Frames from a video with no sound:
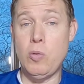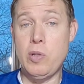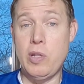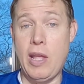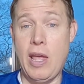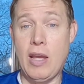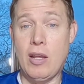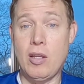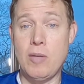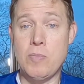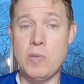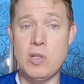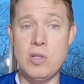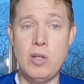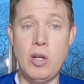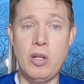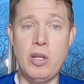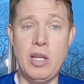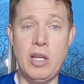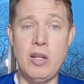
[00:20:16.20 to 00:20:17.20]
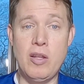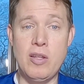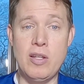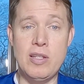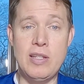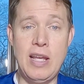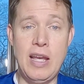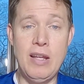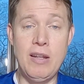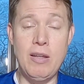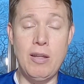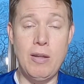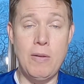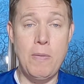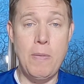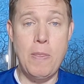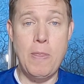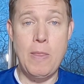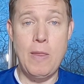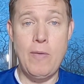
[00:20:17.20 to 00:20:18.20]
Teancum snuck into the tent,
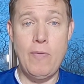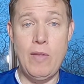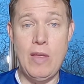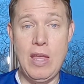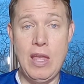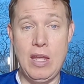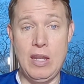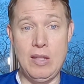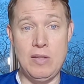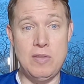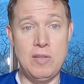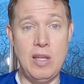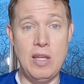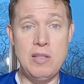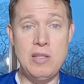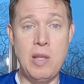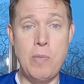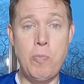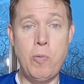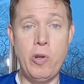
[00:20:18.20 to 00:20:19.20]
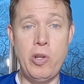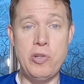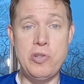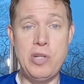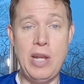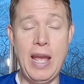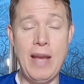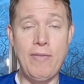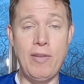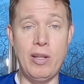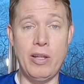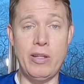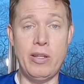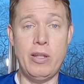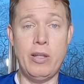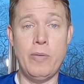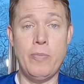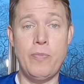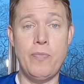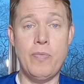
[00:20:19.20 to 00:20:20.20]
and it says he put a
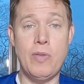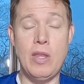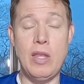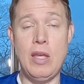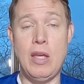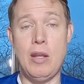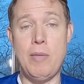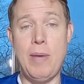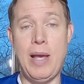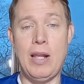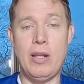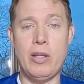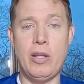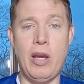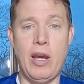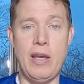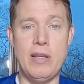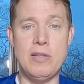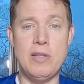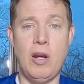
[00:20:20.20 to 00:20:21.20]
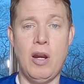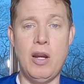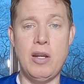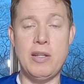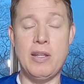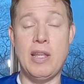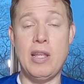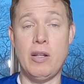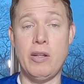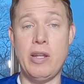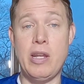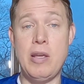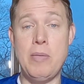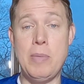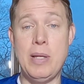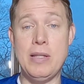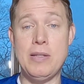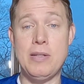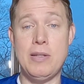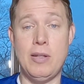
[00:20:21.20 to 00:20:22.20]
javelin in Amalickiah's heart, killing
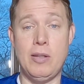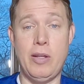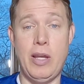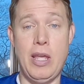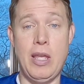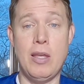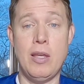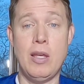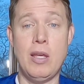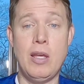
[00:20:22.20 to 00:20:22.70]
him instantly.